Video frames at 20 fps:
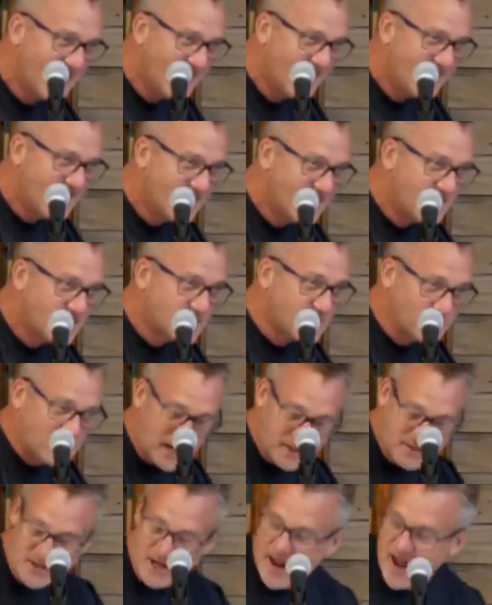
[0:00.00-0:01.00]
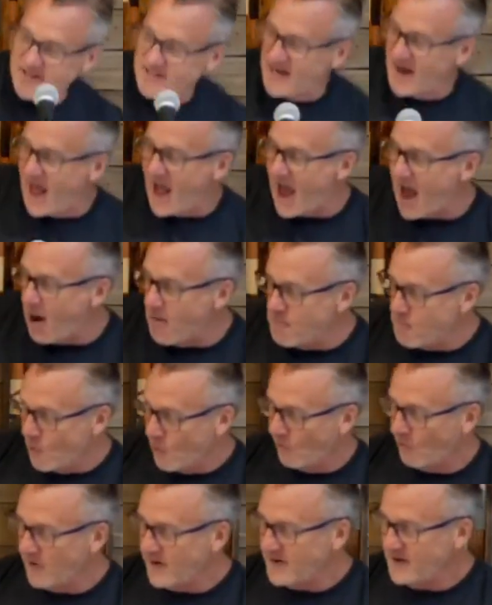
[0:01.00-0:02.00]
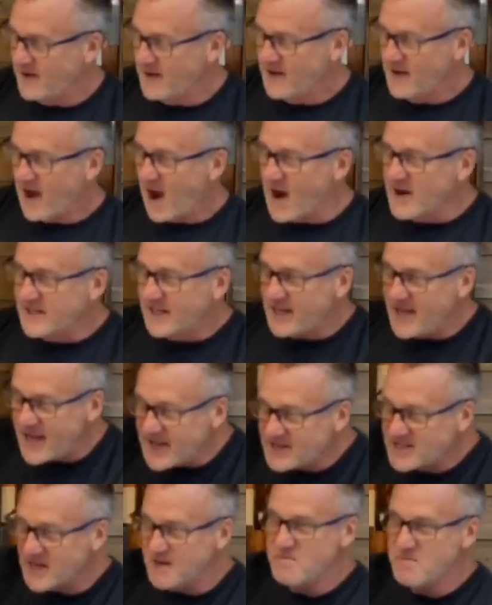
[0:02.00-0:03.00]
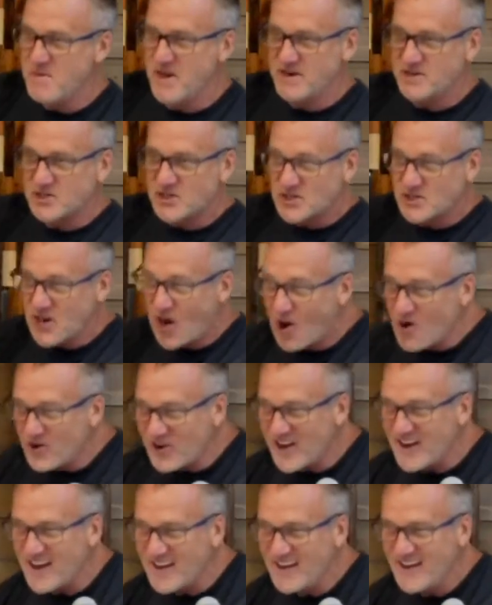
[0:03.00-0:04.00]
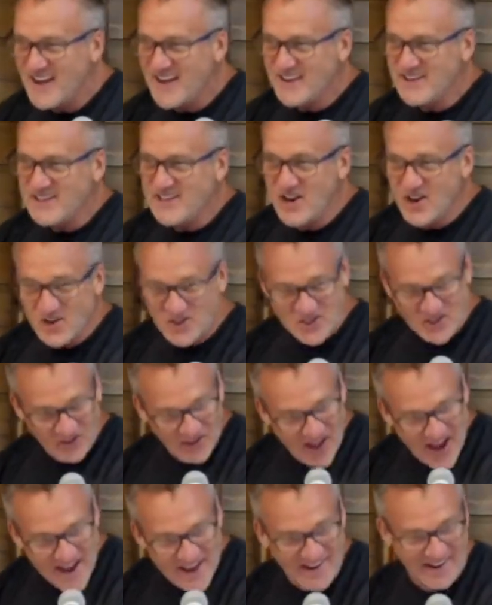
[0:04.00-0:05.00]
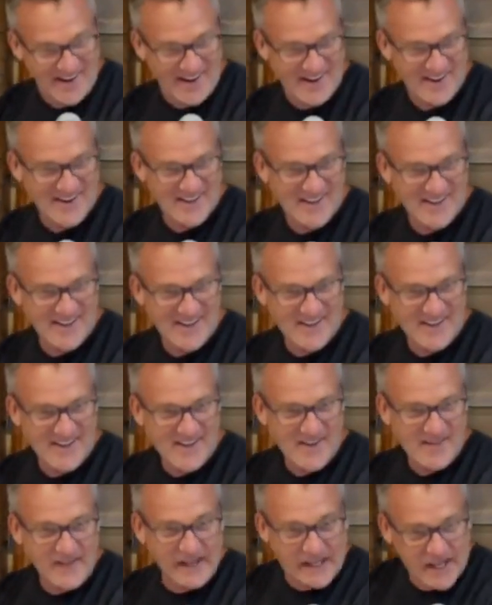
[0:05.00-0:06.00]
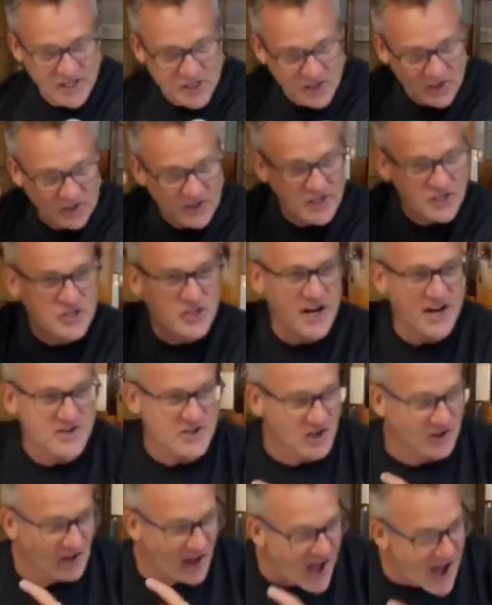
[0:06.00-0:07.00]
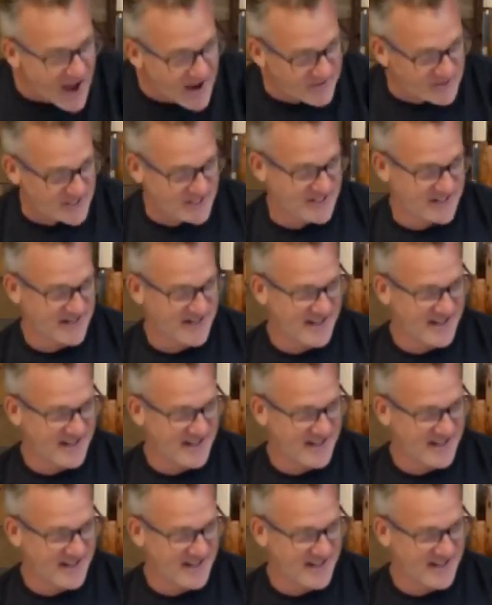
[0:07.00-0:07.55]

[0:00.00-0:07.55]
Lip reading: sometimes it has an outpouring on kids in Minnesota years later. The kids start to change their lives.